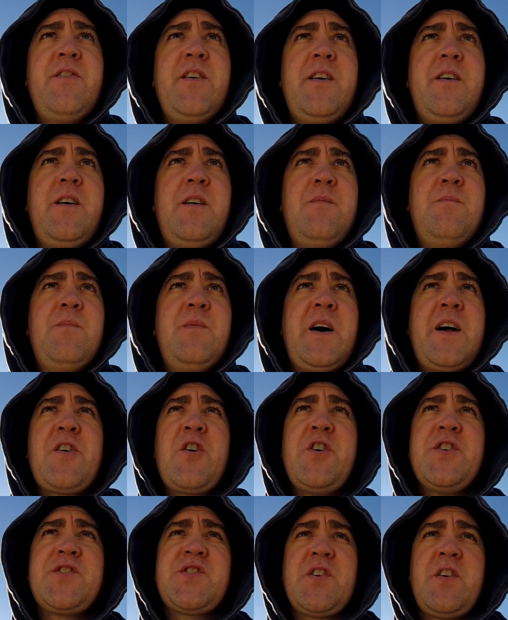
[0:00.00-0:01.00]
I
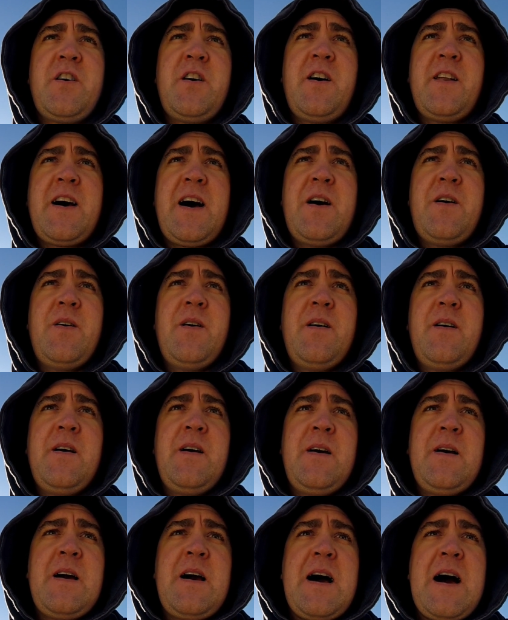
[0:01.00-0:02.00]
know it's an
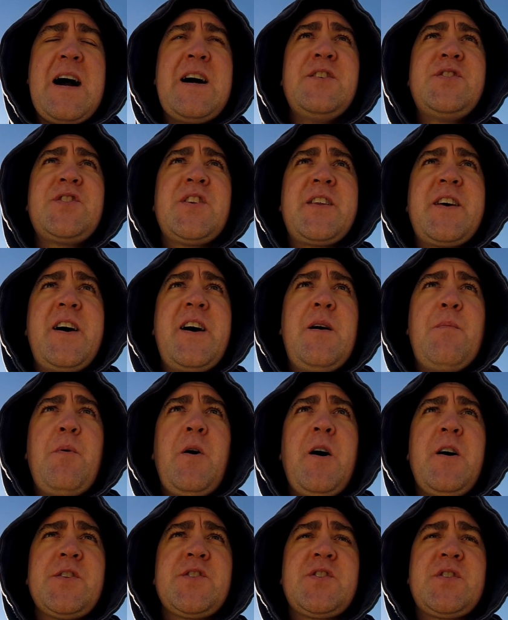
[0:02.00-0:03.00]
out-to-date
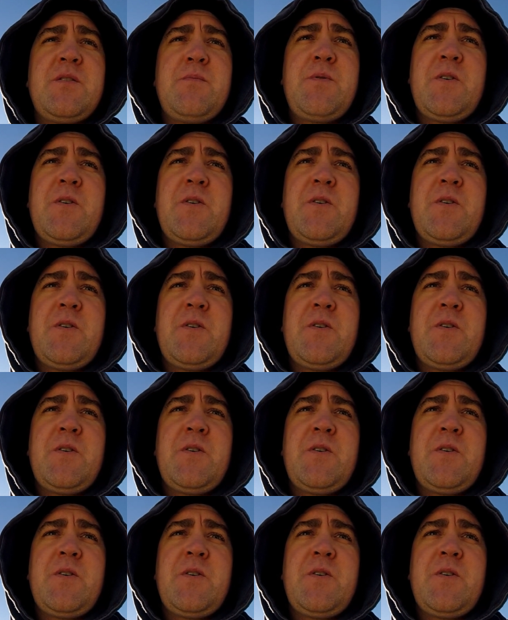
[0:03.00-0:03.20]
plotter,